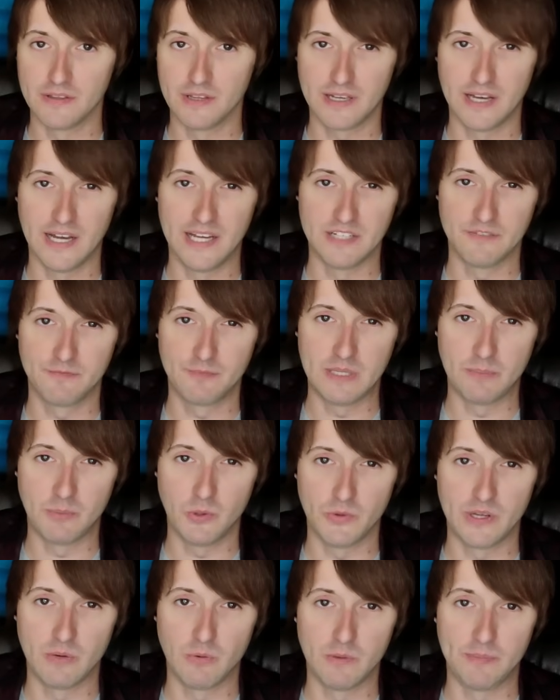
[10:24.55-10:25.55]
the kind of
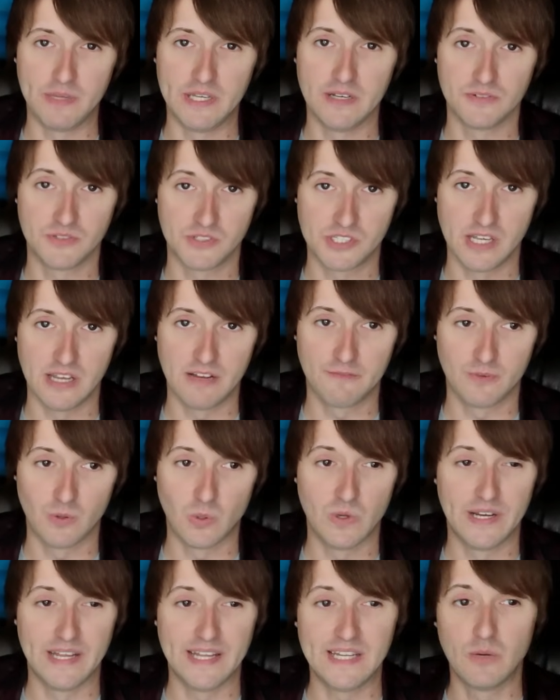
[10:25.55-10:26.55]
people that would be unsafe
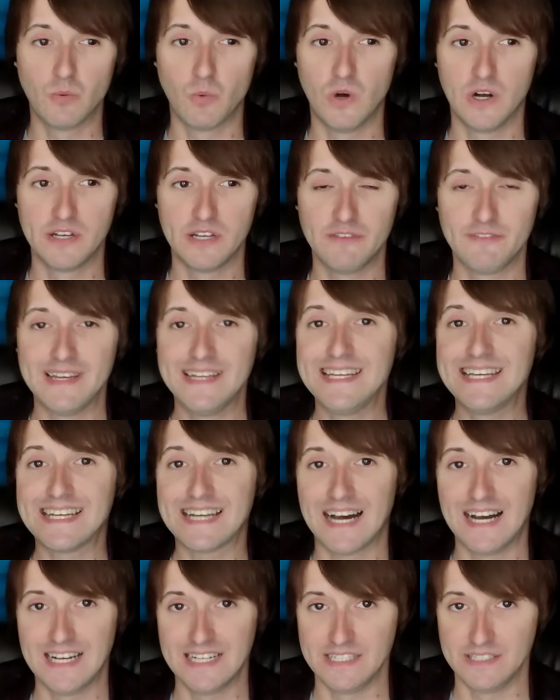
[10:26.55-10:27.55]
for anyone of any
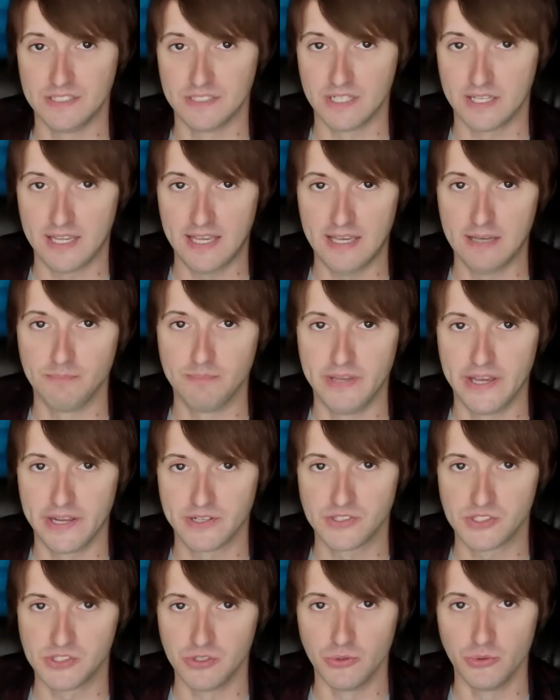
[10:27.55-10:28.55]
kind to camp
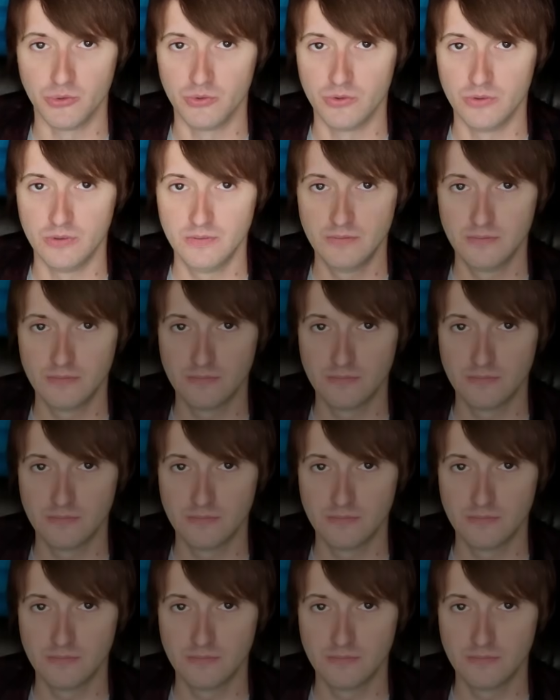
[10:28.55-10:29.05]
next to.